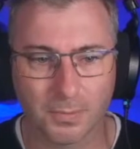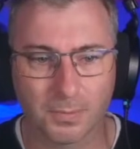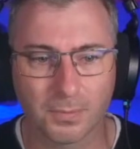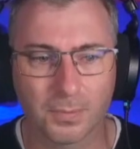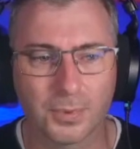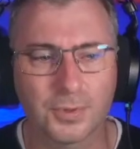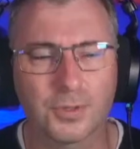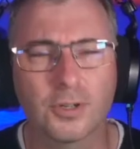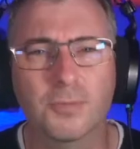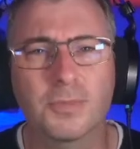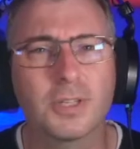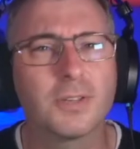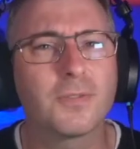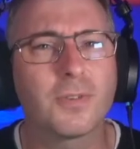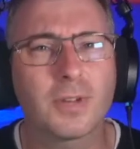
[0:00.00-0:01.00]
presume that
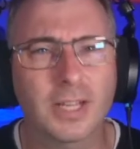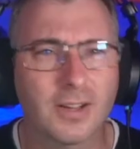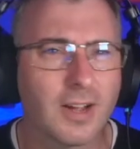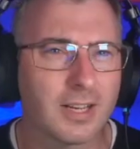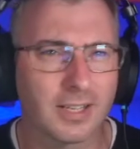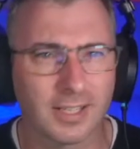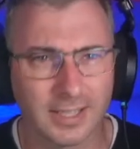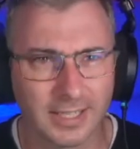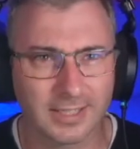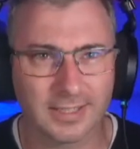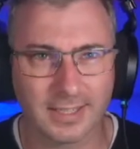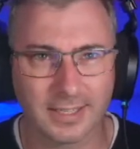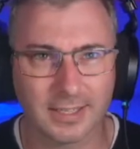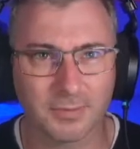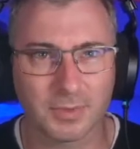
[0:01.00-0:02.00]
you've already kind of clicked
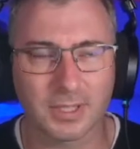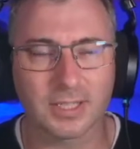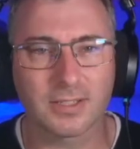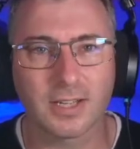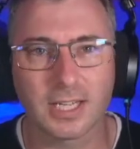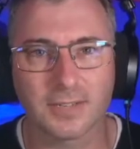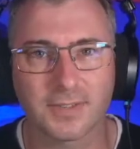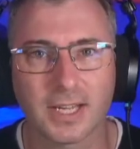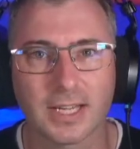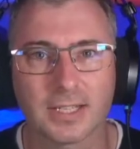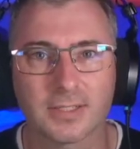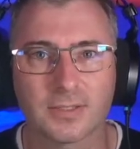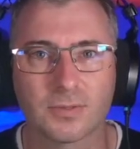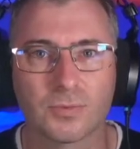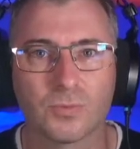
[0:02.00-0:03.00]
here with this kind of
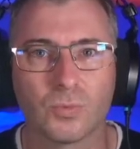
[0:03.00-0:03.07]
case